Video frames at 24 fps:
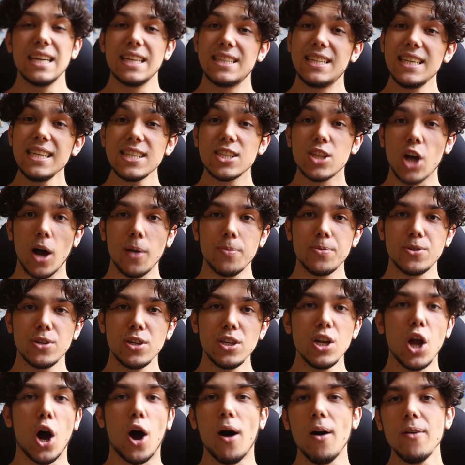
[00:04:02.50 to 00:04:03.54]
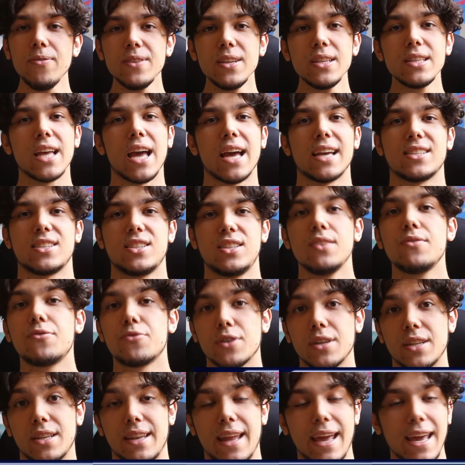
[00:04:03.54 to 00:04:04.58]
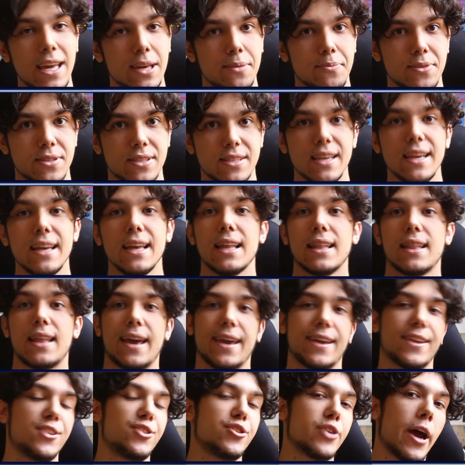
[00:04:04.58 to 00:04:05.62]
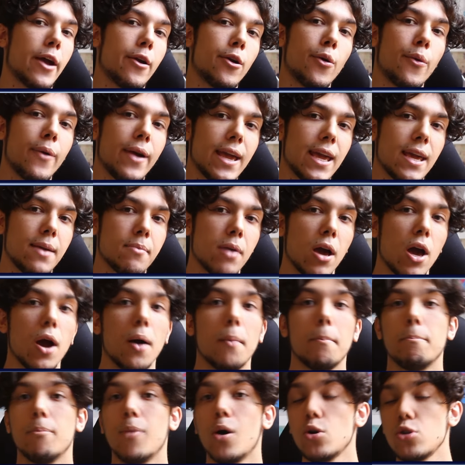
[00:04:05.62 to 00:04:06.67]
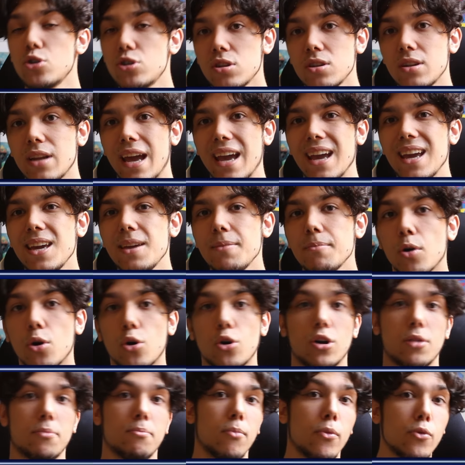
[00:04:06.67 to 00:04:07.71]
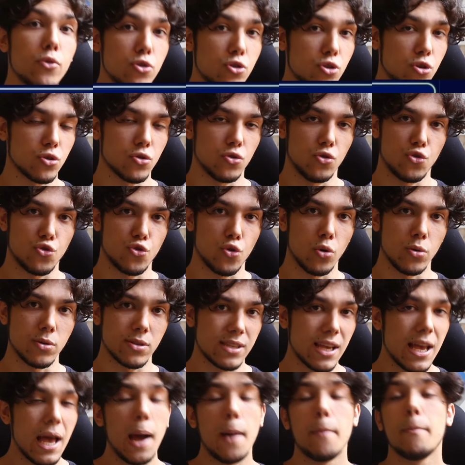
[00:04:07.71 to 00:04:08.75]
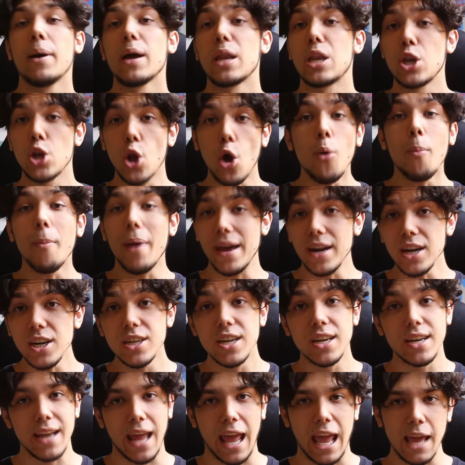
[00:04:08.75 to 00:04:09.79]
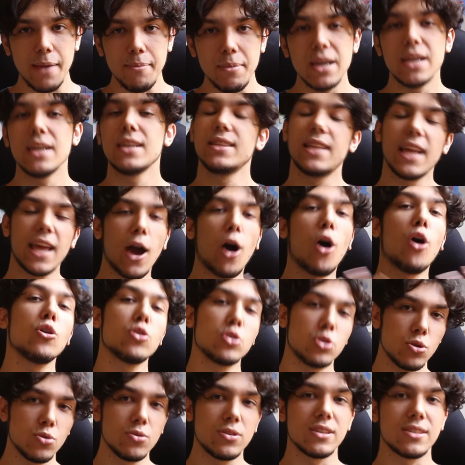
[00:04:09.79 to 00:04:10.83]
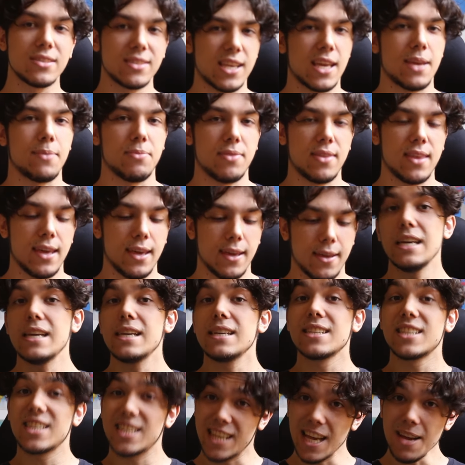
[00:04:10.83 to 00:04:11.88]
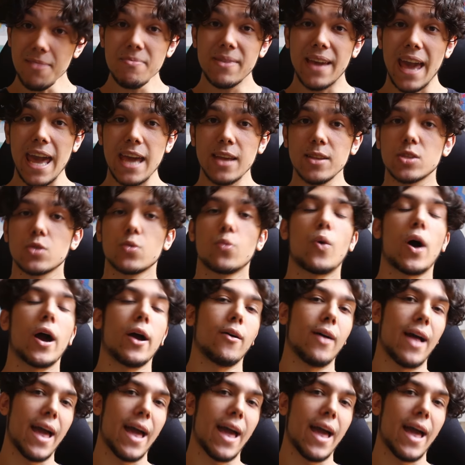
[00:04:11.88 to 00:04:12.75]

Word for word: This option often has different names, like gyro aim, motion aim or motion controls, but no matter the name, they all do the same thing. Some games, while